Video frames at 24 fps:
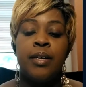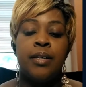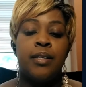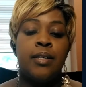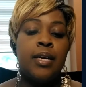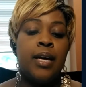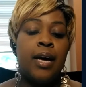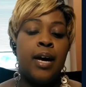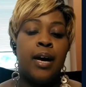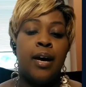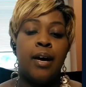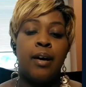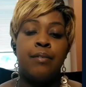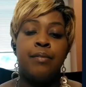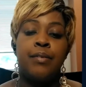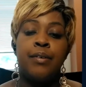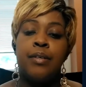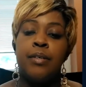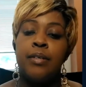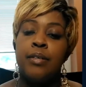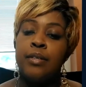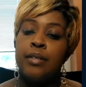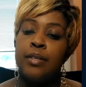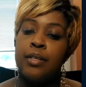You have
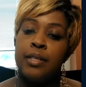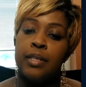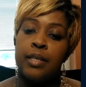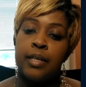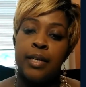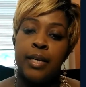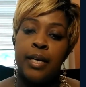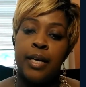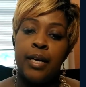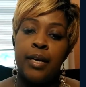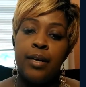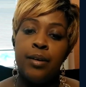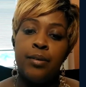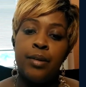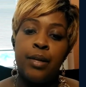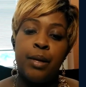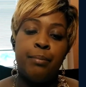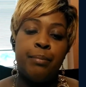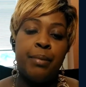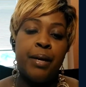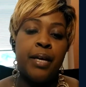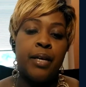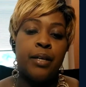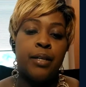an account
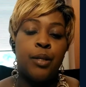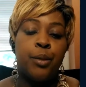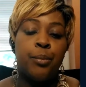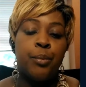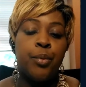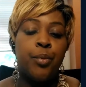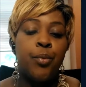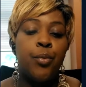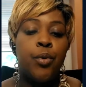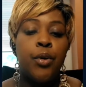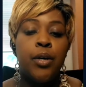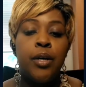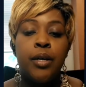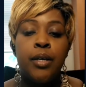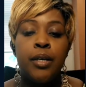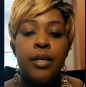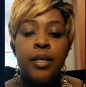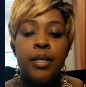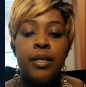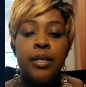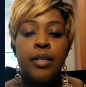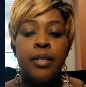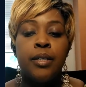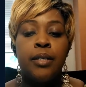at bank number
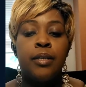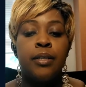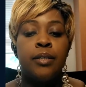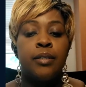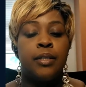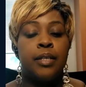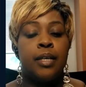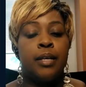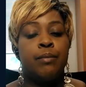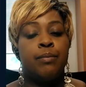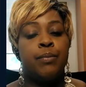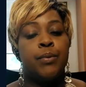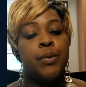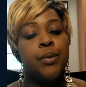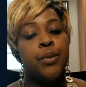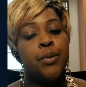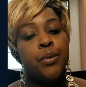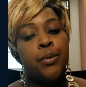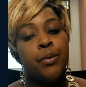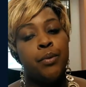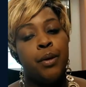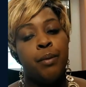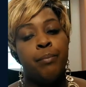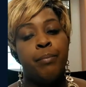1, you have
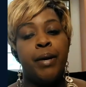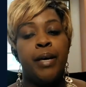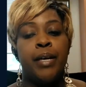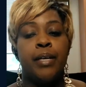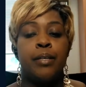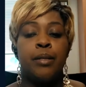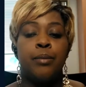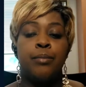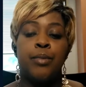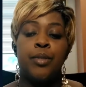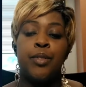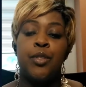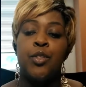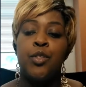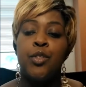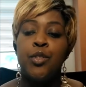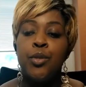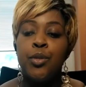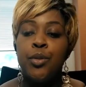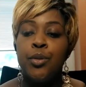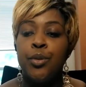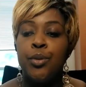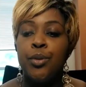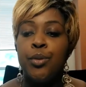2 at bank number
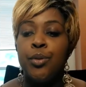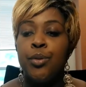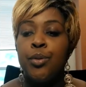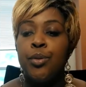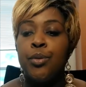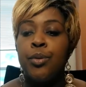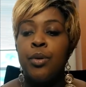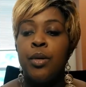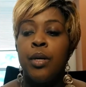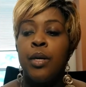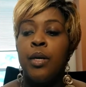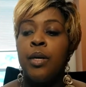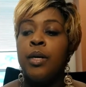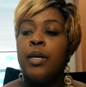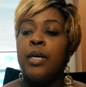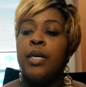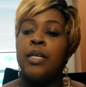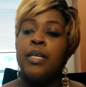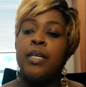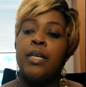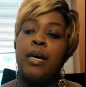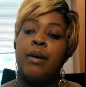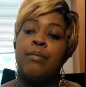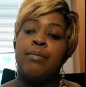2,
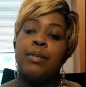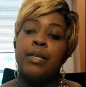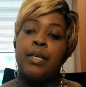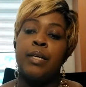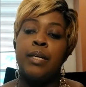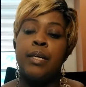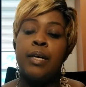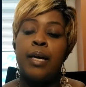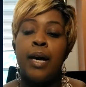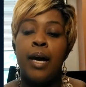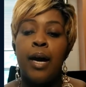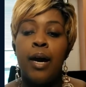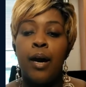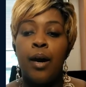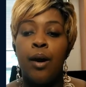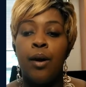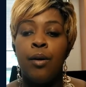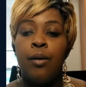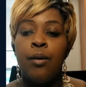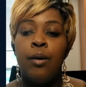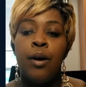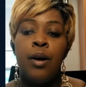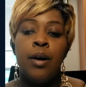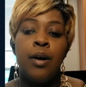you have an
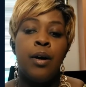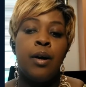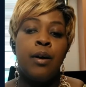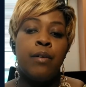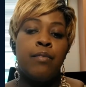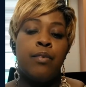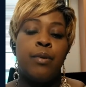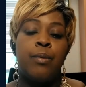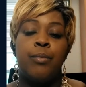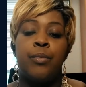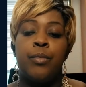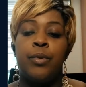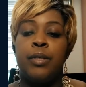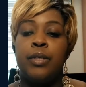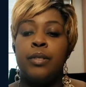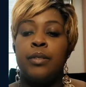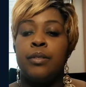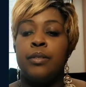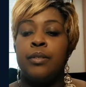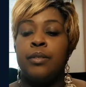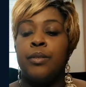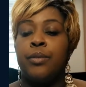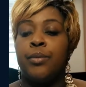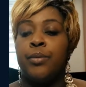account from
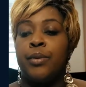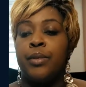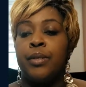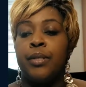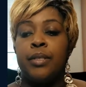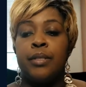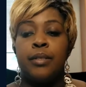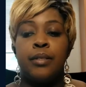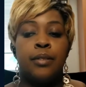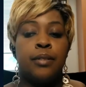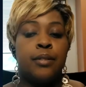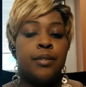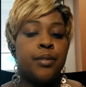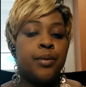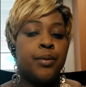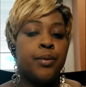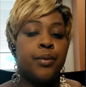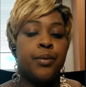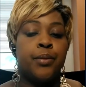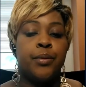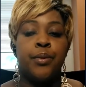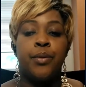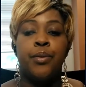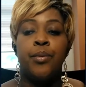when you were in the
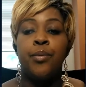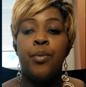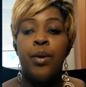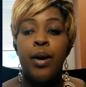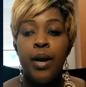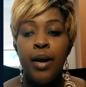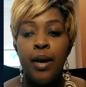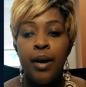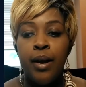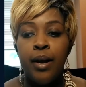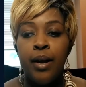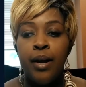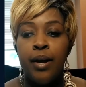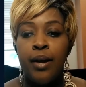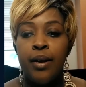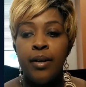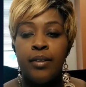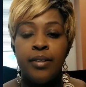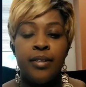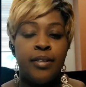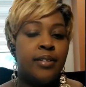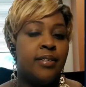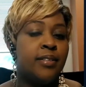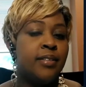3rd
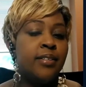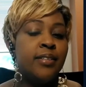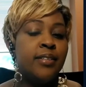grade.